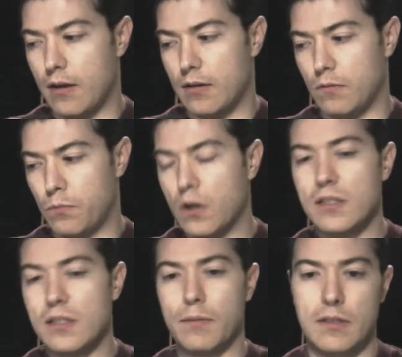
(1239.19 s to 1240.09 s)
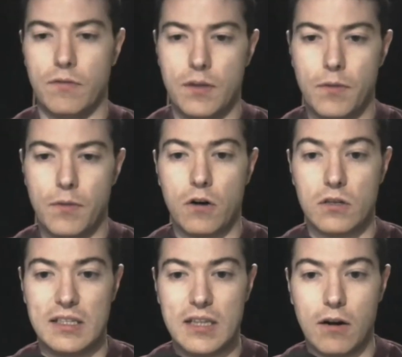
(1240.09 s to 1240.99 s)
principles of democracy
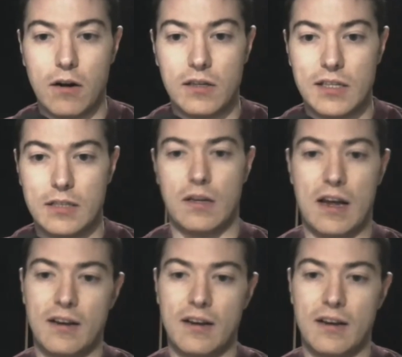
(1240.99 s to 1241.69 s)
seriously, so that